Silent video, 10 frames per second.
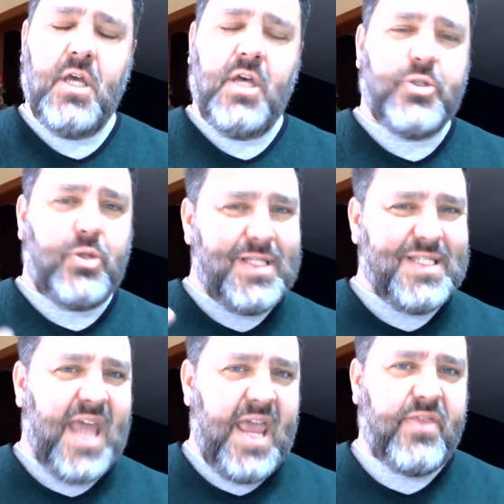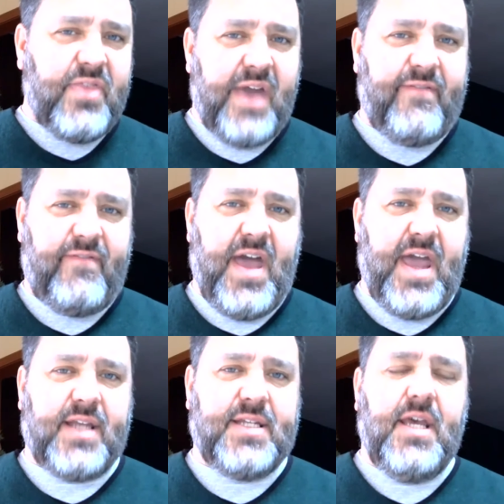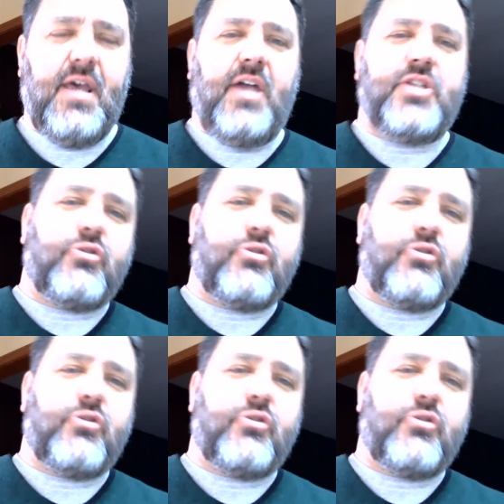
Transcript: So let's take that fact and